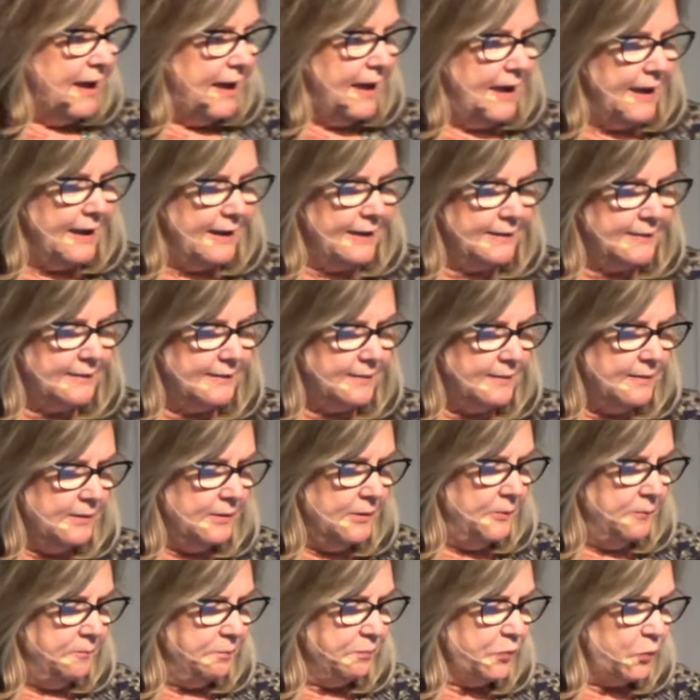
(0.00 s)
And
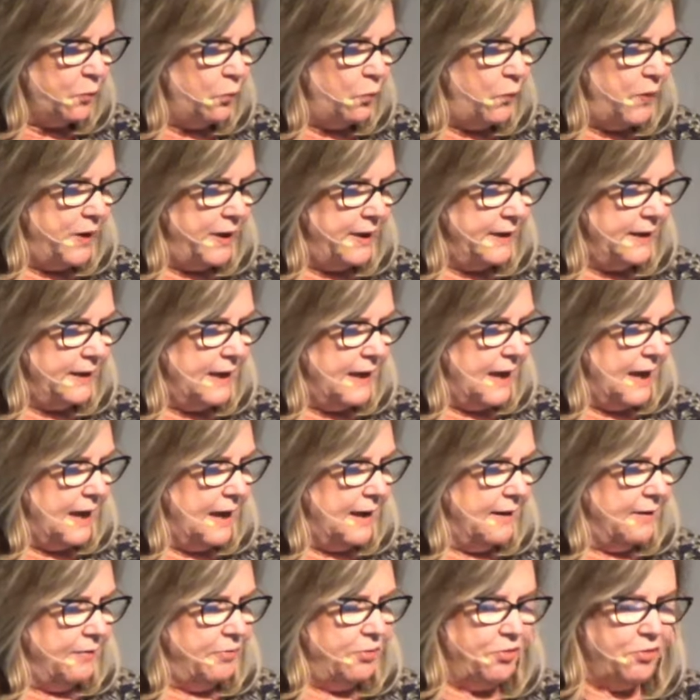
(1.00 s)
when
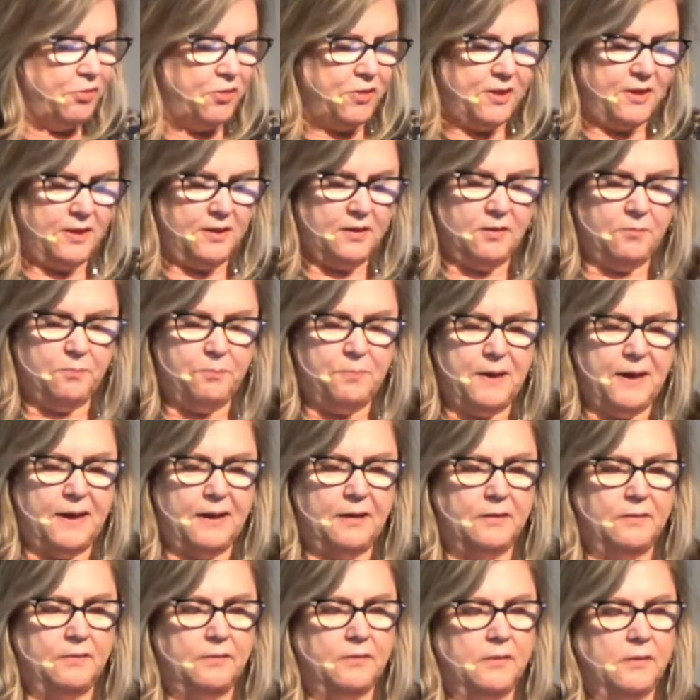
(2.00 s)
I think
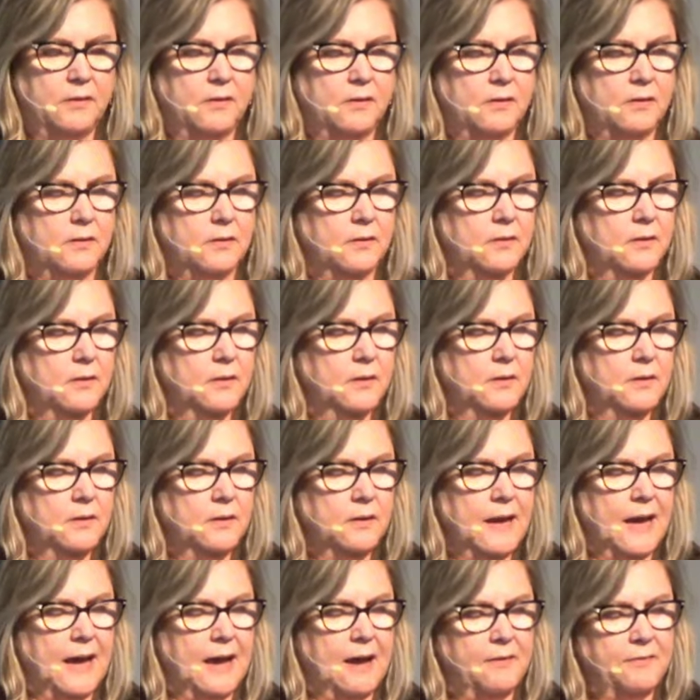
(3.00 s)
about
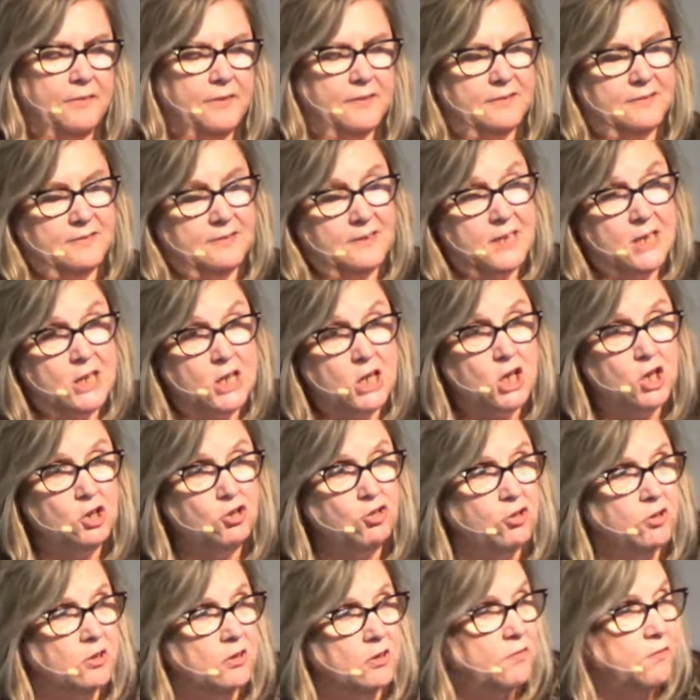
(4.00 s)
how this
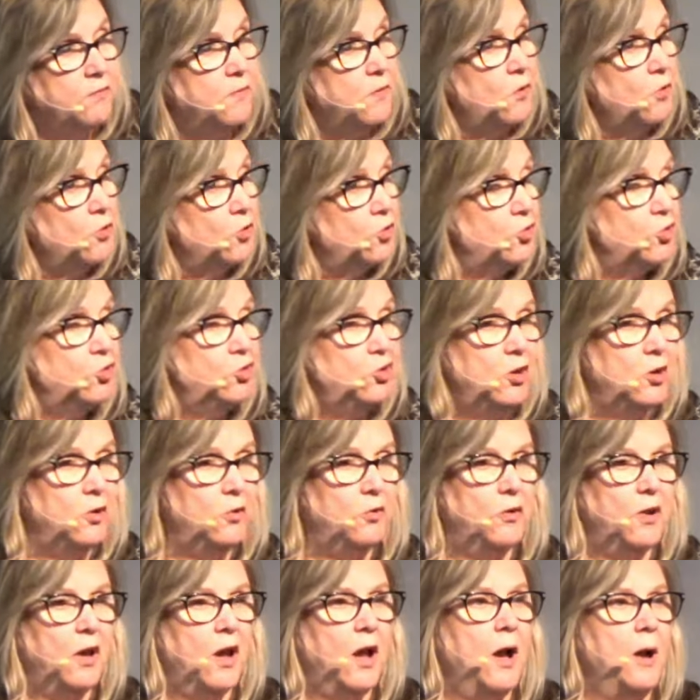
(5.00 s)
teaching first
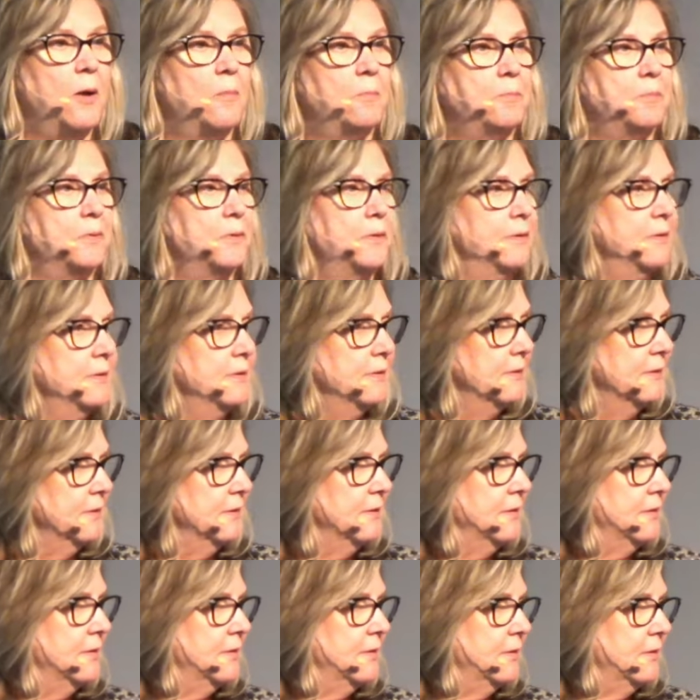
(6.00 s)
showed up
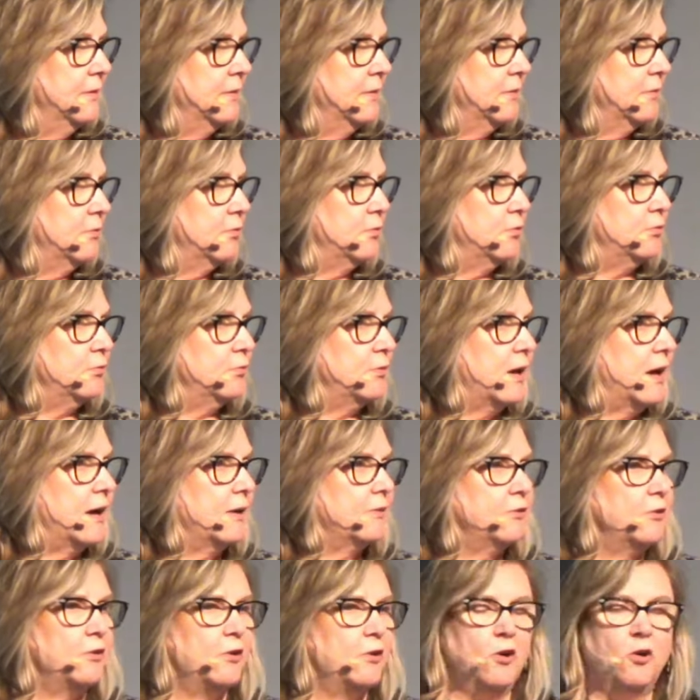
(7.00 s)
through
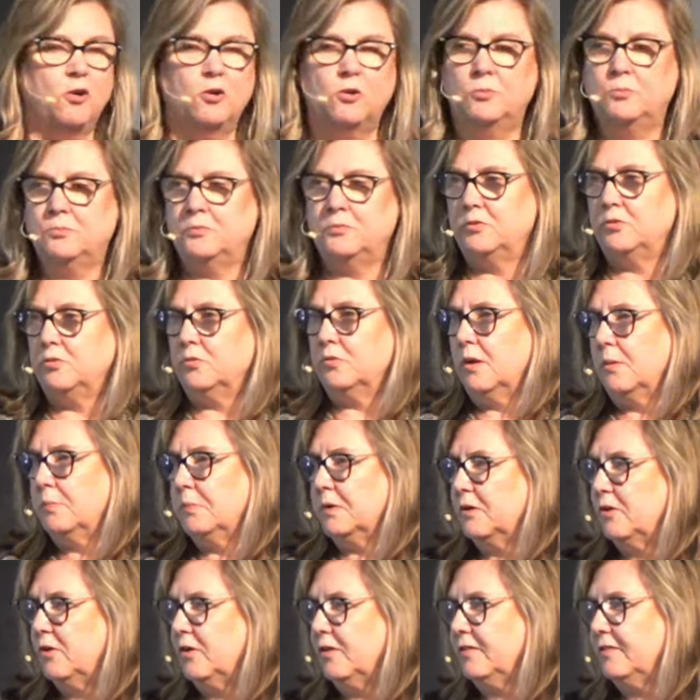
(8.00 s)
Dr. Holmes, through
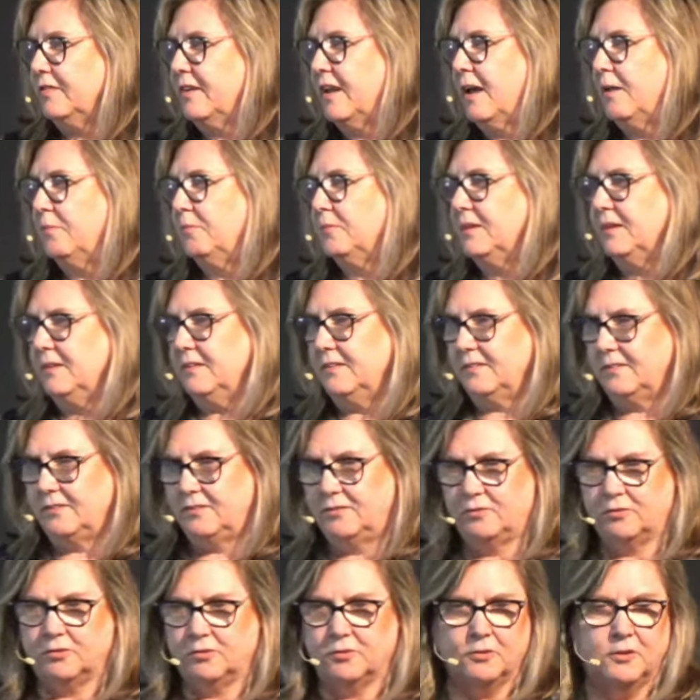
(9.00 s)
Emma Curtis
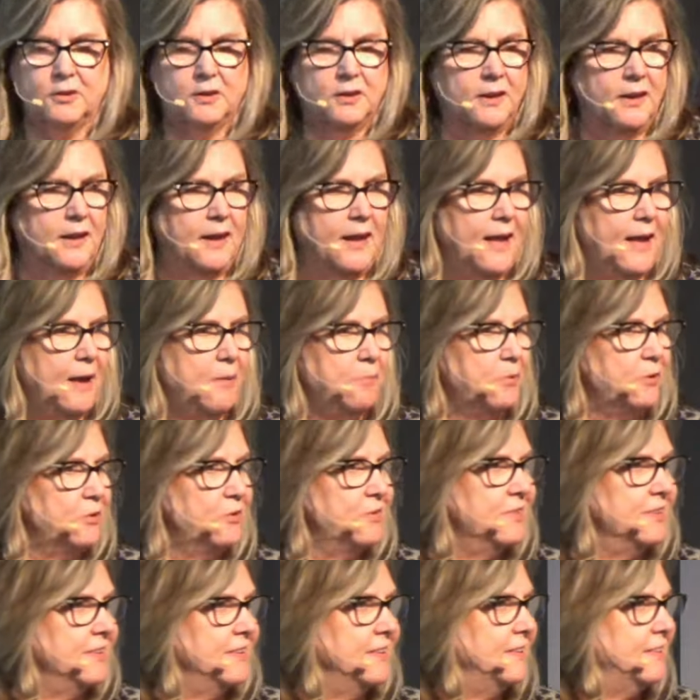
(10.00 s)
Hopkins, through
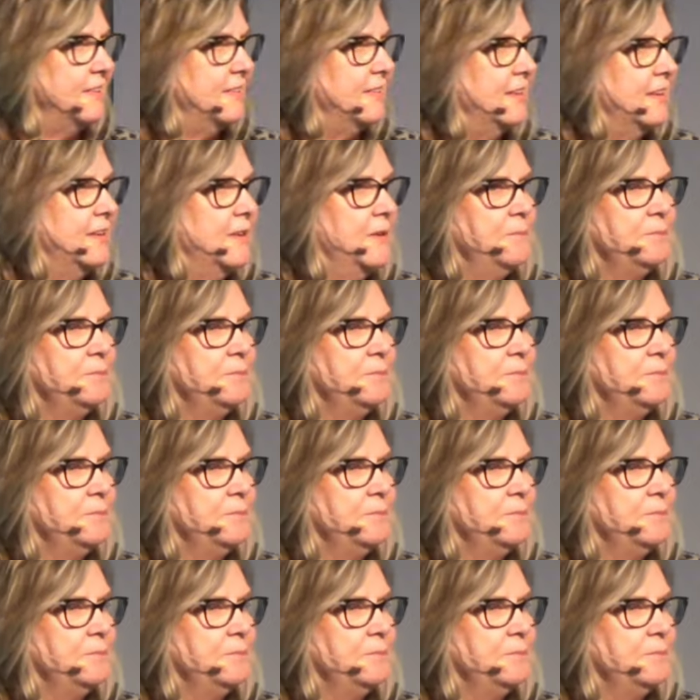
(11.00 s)
Emerson,